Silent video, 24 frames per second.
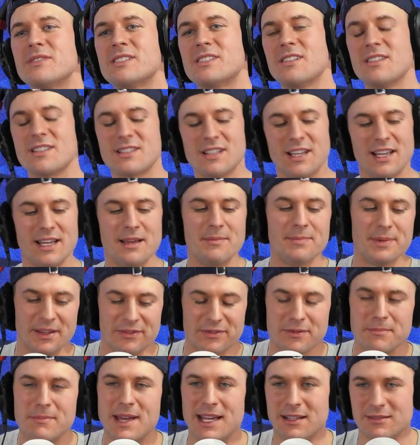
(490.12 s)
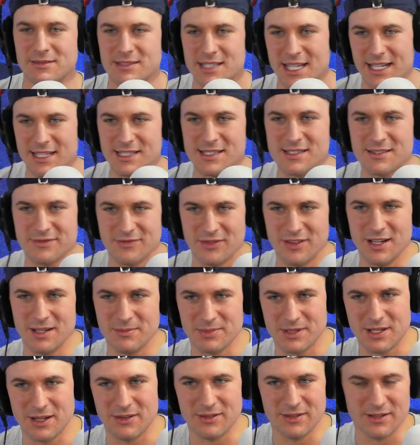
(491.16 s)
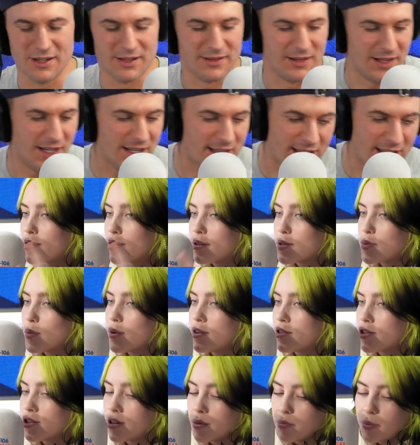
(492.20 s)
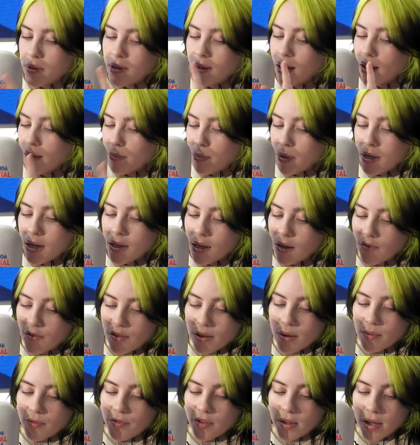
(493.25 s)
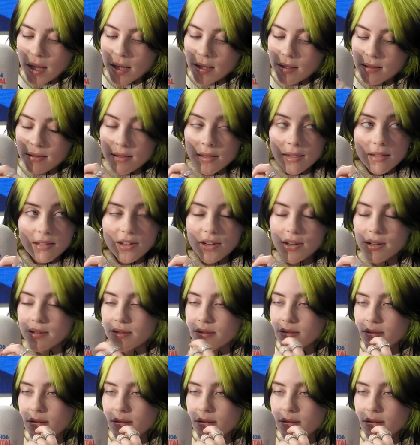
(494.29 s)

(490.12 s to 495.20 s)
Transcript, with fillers: So it's like a bit of a metal taste vibe yeah. going on. Love Sweatshirt. Been been in love with him for like six years.